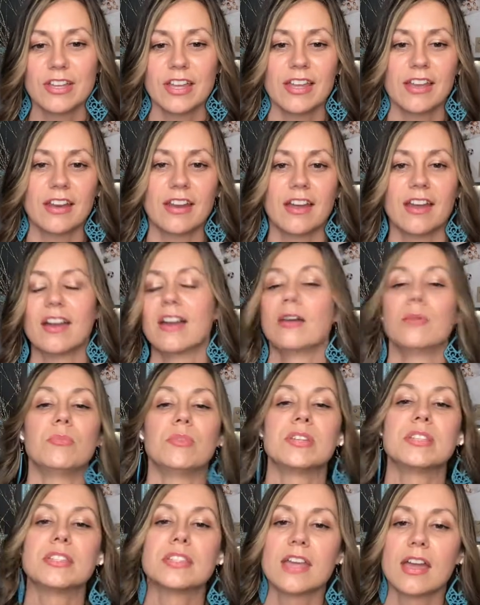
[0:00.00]
and I'm
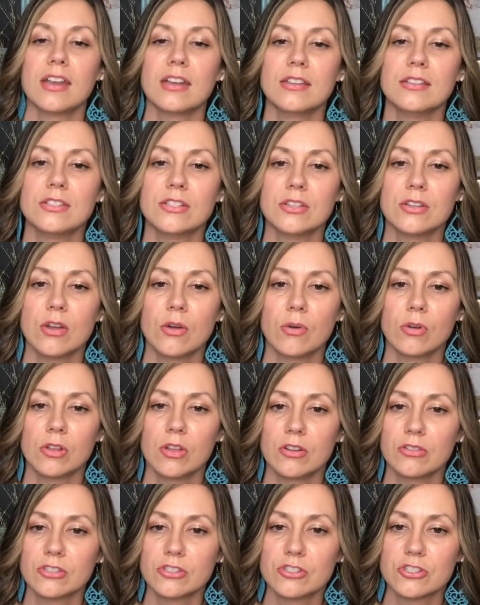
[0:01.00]
excited to go
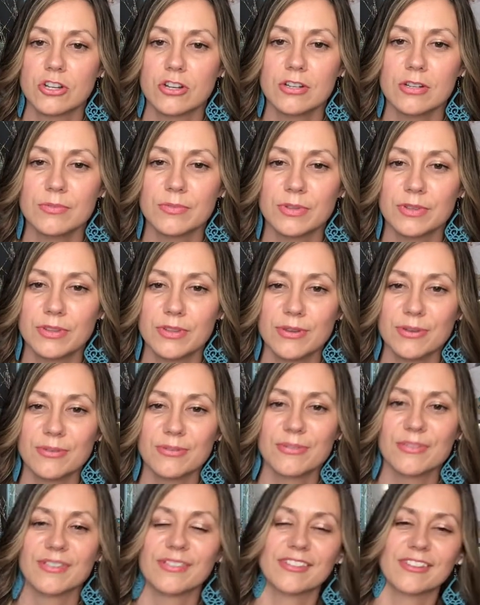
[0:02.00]
along this journey with you.
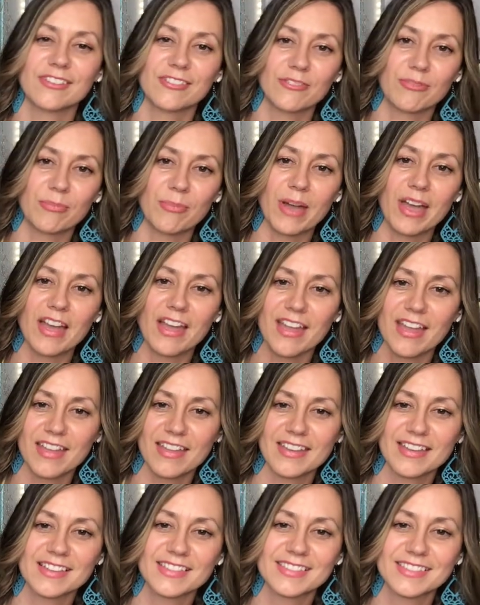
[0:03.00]

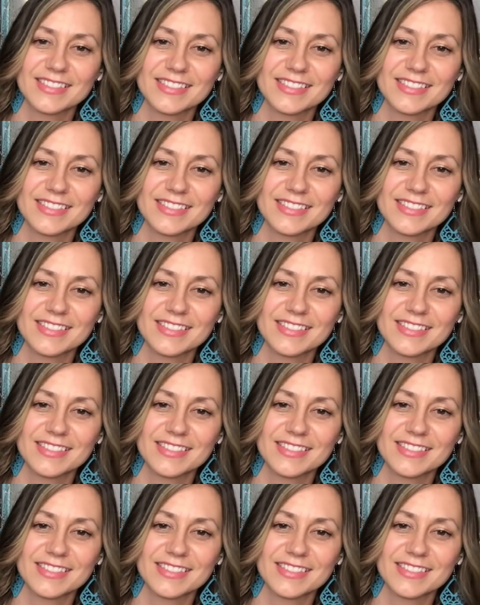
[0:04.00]
Bye.